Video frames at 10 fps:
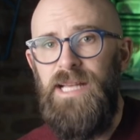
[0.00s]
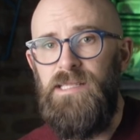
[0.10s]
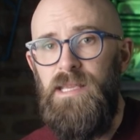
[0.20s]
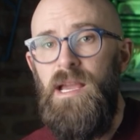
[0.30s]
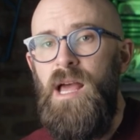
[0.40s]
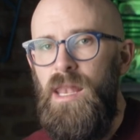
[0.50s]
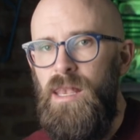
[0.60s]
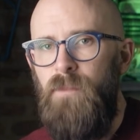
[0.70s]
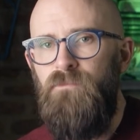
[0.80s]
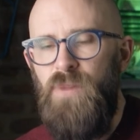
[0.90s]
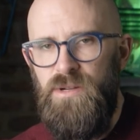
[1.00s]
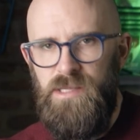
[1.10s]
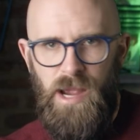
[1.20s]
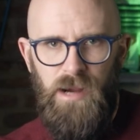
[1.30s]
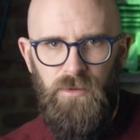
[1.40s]
as the
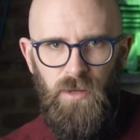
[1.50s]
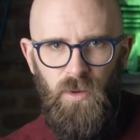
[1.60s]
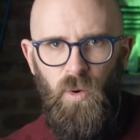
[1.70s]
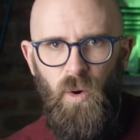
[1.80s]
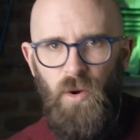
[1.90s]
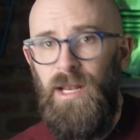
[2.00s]
lumbosacral organ,